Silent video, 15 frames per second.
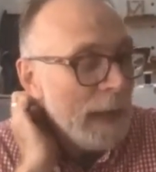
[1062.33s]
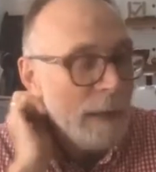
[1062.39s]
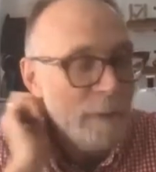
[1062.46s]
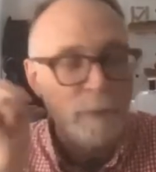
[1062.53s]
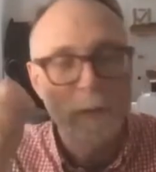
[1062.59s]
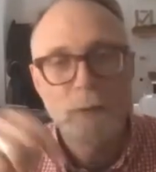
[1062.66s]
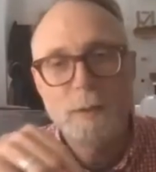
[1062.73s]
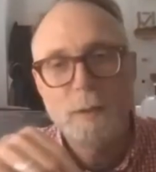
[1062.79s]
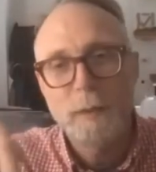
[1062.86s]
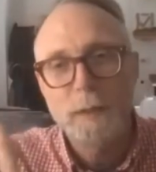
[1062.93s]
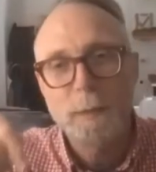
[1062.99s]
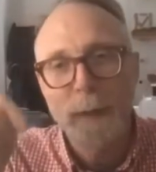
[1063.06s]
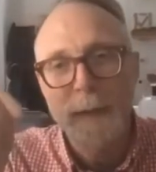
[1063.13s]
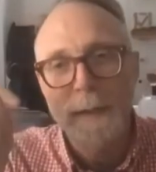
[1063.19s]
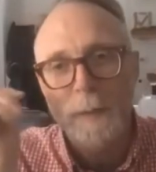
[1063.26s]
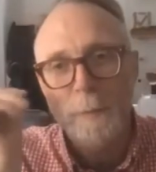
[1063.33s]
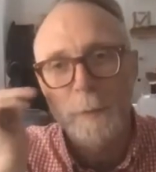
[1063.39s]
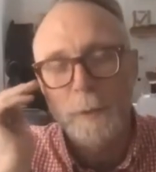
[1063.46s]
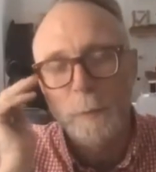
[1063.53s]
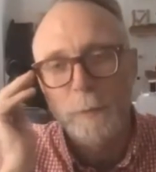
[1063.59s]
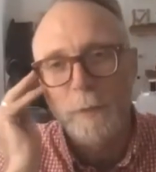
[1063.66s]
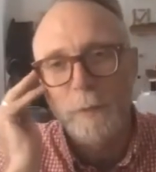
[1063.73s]
philosophy has been something
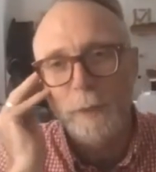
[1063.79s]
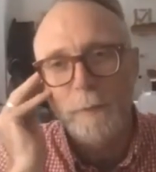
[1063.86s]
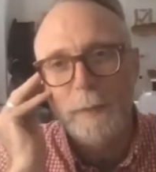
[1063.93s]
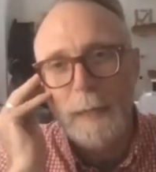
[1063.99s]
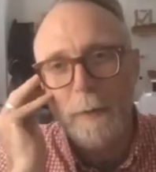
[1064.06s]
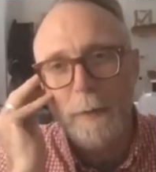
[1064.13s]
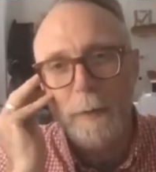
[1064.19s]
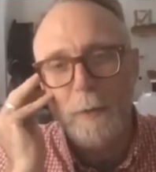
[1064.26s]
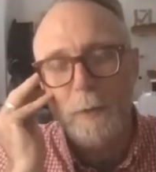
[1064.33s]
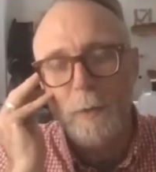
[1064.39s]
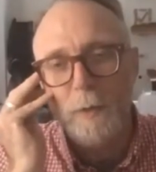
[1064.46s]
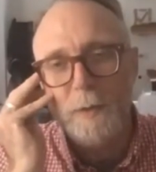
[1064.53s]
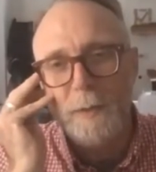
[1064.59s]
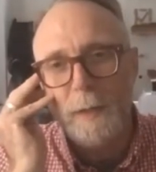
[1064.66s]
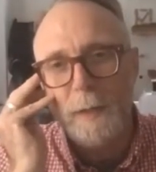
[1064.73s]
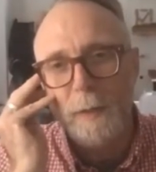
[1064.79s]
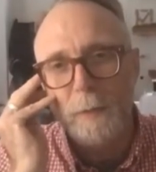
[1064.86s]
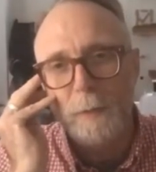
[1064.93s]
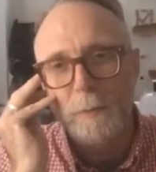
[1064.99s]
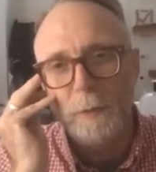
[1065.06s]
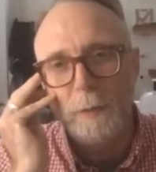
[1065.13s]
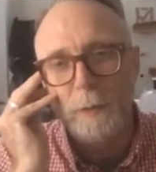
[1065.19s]
that we've kind of carried across
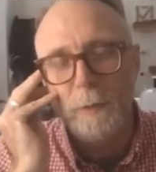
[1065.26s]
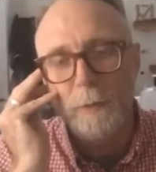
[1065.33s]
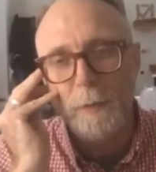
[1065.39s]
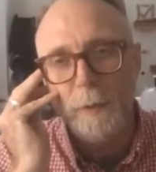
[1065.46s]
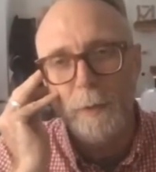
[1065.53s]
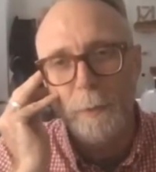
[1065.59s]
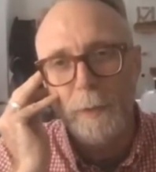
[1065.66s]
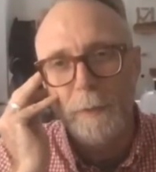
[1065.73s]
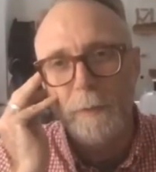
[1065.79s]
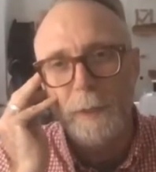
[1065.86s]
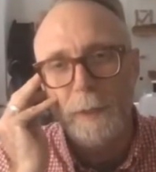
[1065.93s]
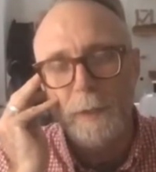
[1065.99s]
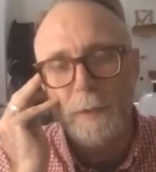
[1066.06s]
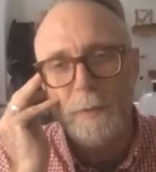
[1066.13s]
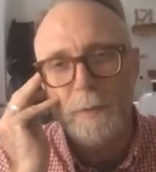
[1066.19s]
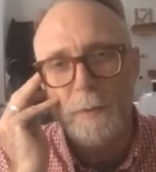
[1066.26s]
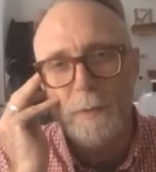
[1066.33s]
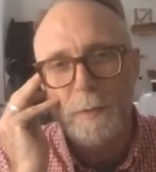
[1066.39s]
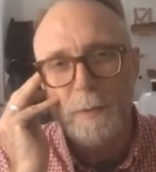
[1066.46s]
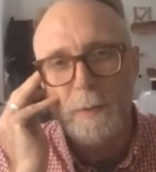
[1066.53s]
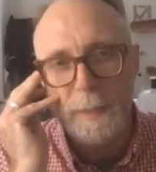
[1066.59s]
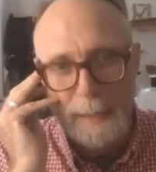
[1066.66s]
our, you know, the 3
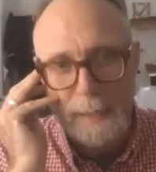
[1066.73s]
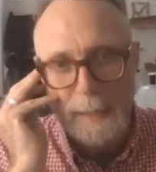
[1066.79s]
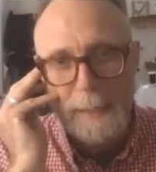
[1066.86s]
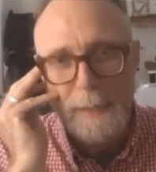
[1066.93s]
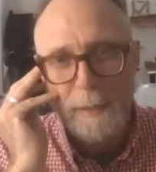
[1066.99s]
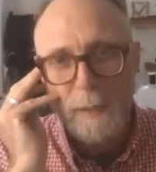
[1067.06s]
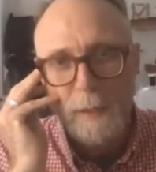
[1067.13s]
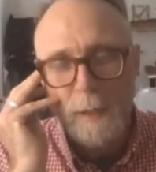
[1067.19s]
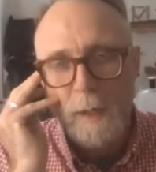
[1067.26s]
videos today.